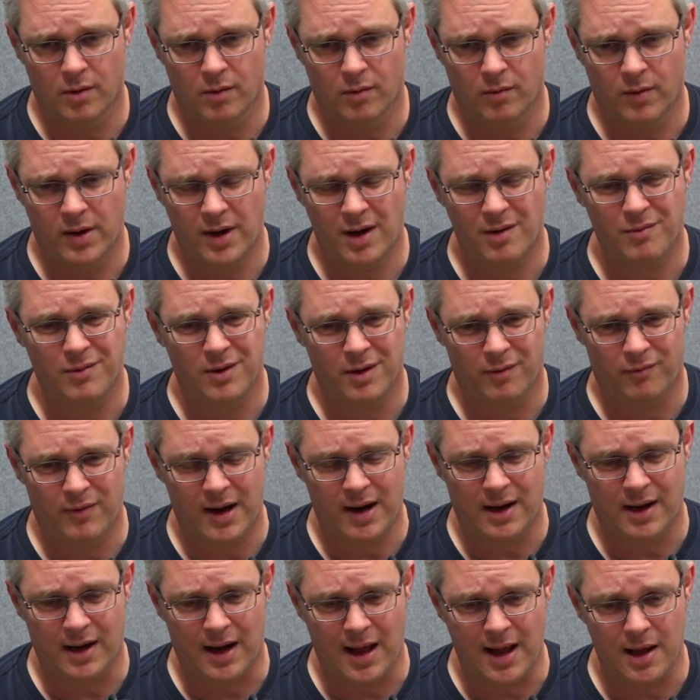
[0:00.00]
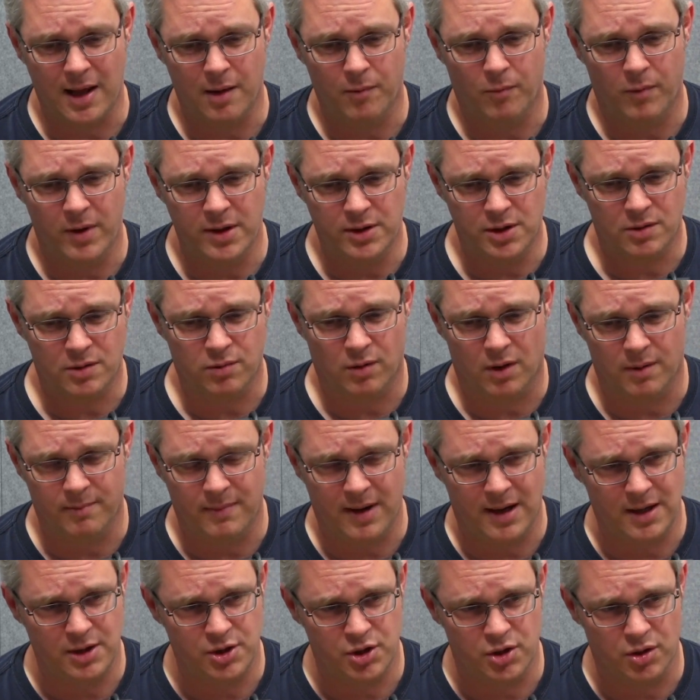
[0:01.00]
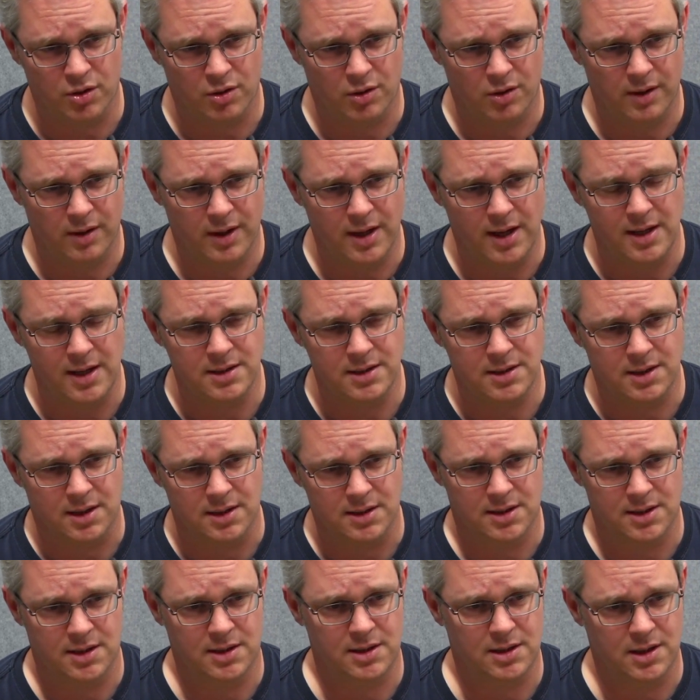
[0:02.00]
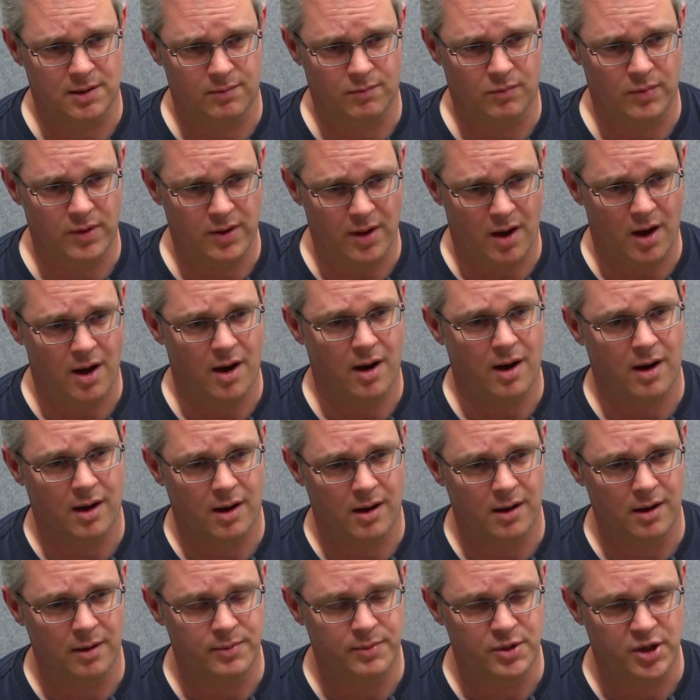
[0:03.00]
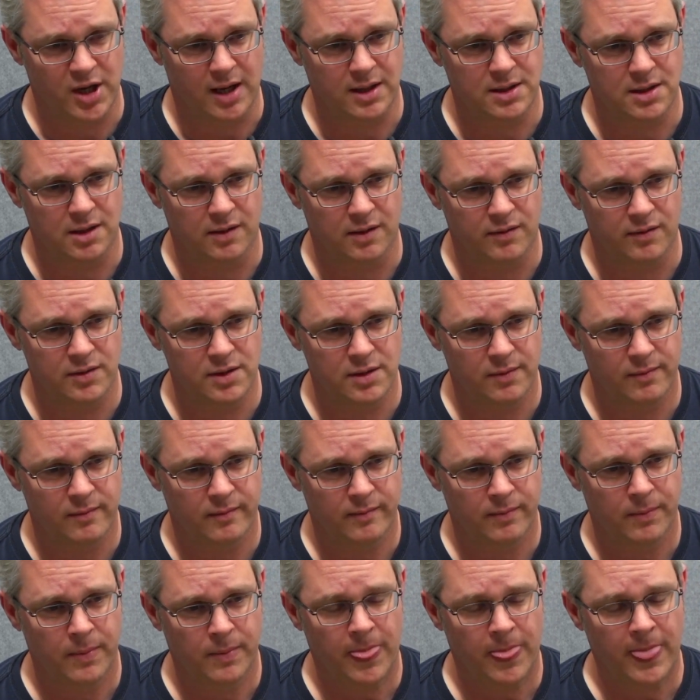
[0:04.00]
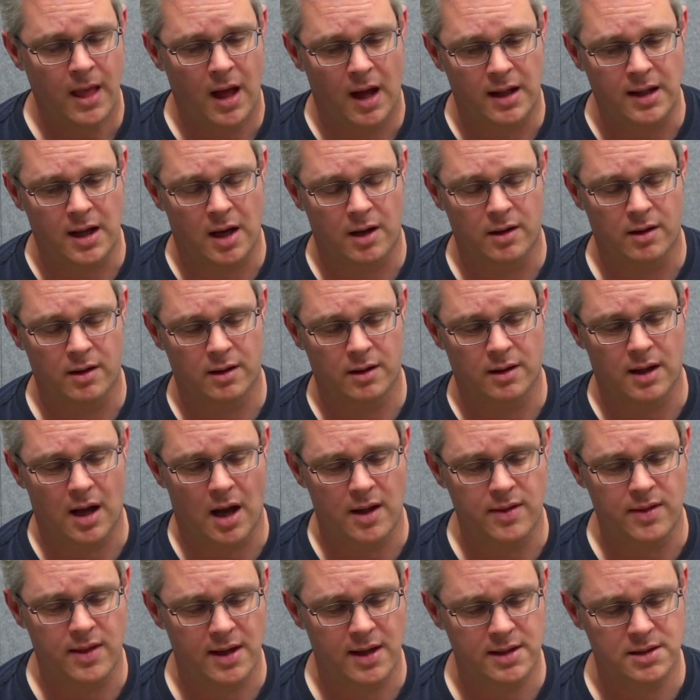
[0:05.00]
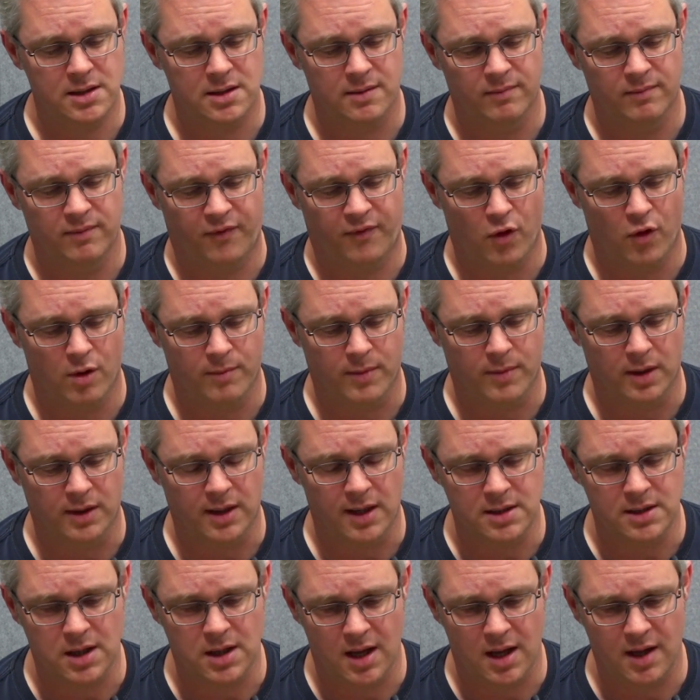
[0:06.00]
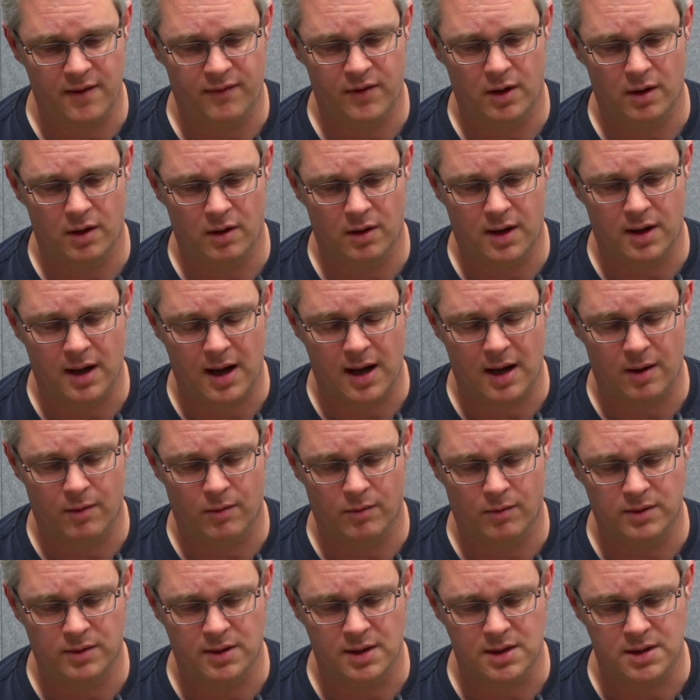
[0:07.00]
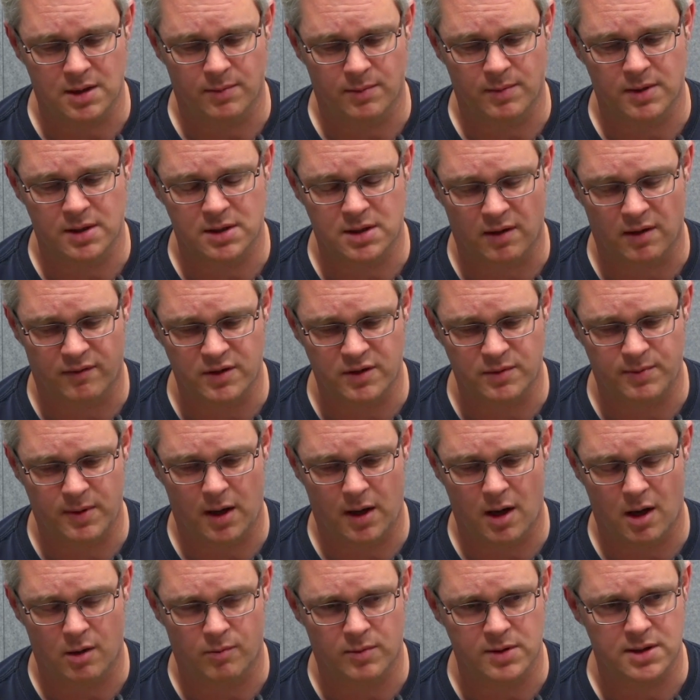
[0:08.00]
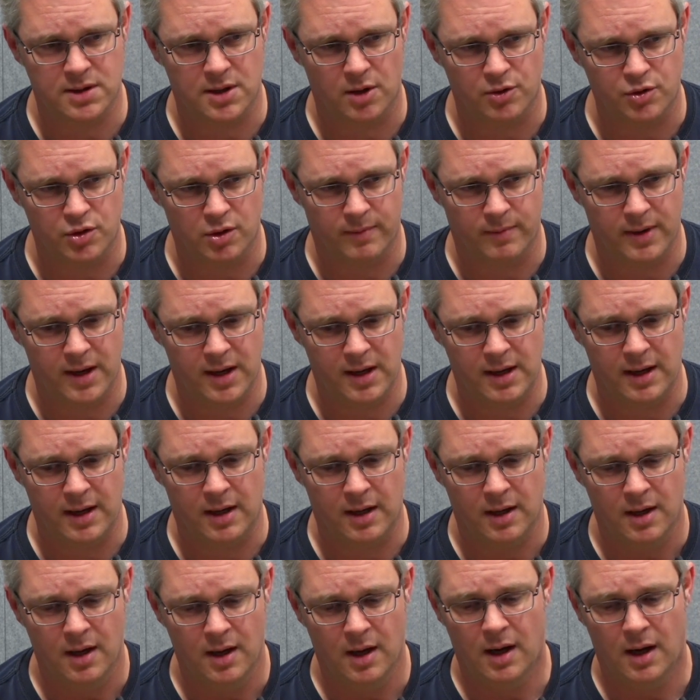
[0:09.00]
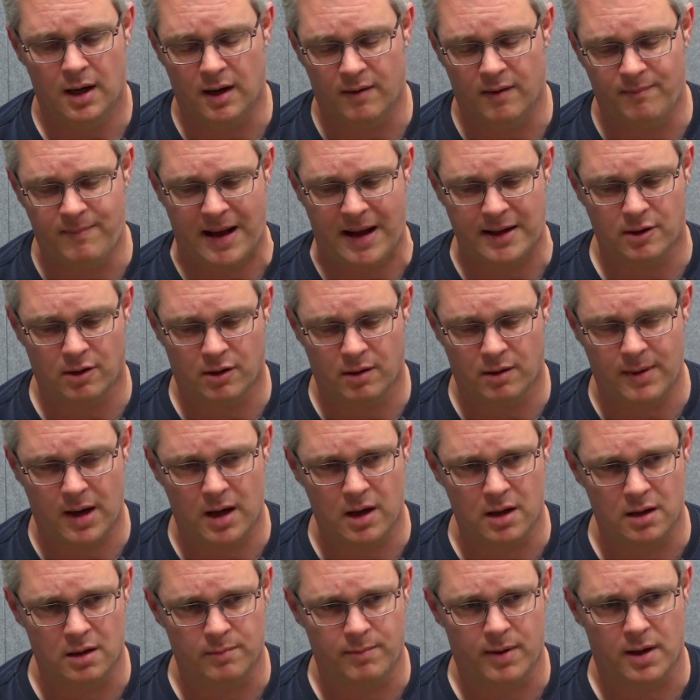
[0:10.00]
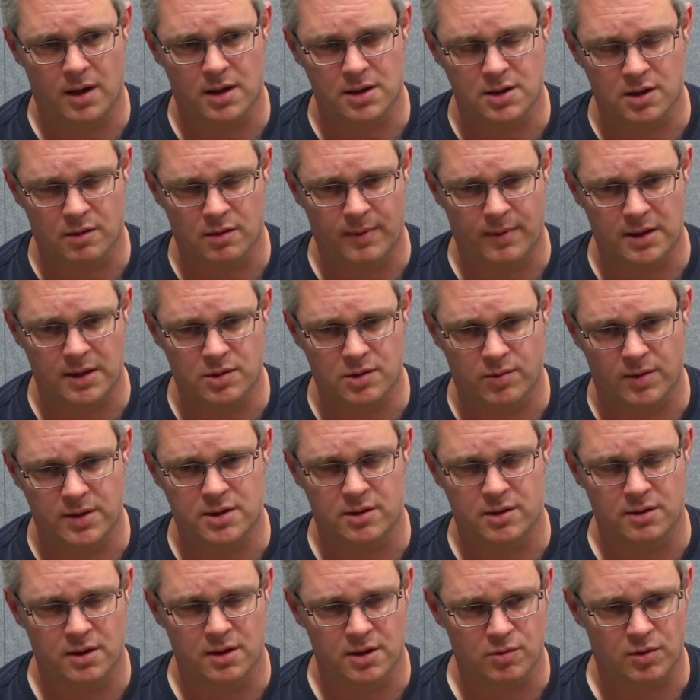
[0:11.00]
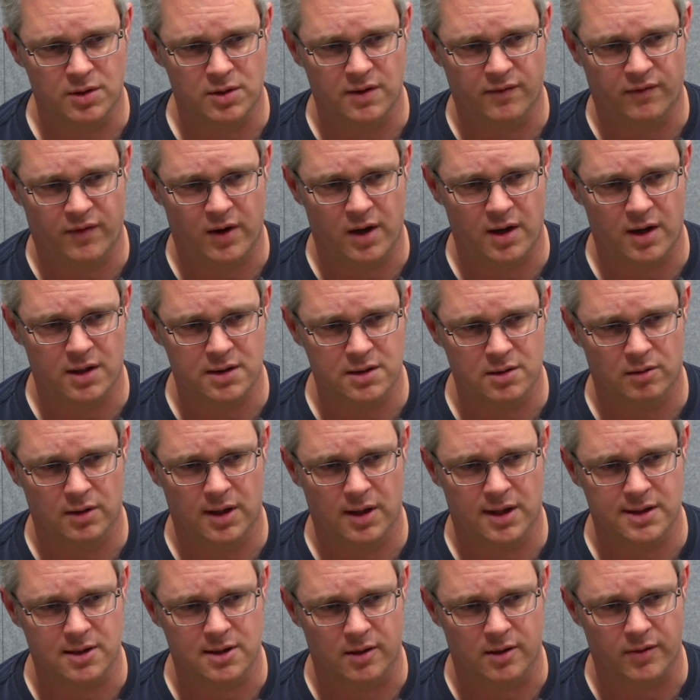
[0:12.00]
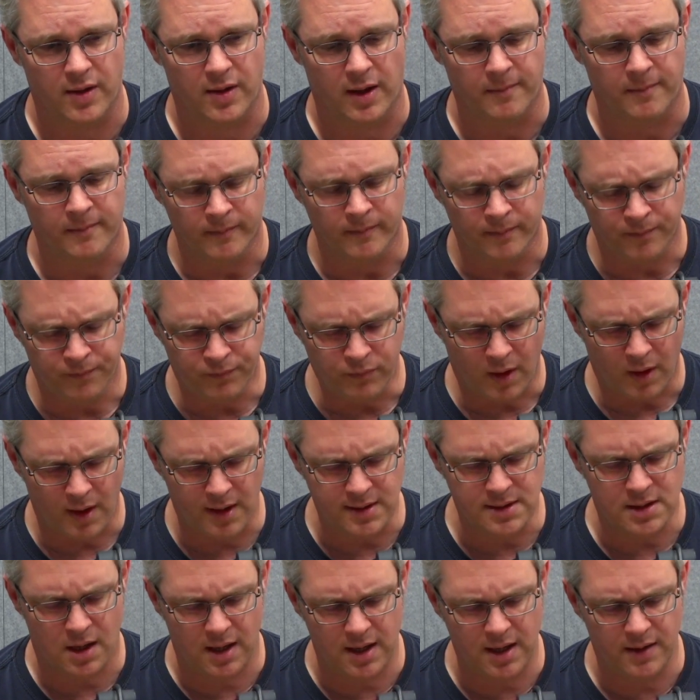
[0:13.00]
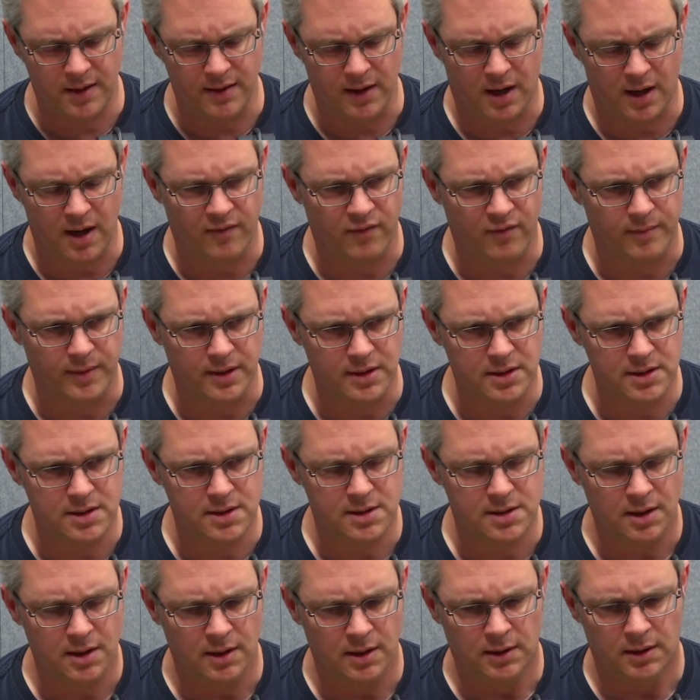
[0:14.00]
we don't want to regulate it. We just want to make sure it's consistent with our objectives. Now, and there's some form on this. Like if you look at some of the stuff that's been going with social media, and I've banged on about it in the past, talking about Twitter and the Twitter files and all that sort of thing, it's clear that governments